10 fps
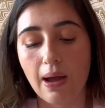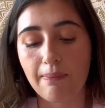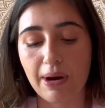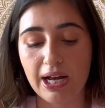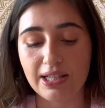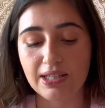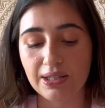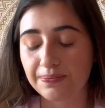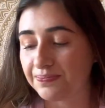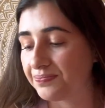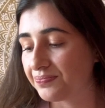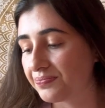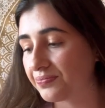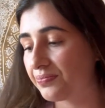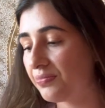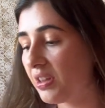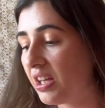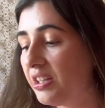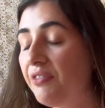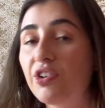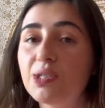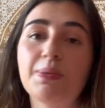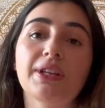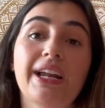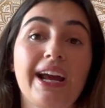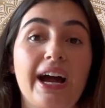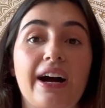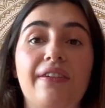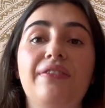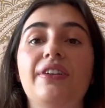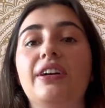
But the first book that I have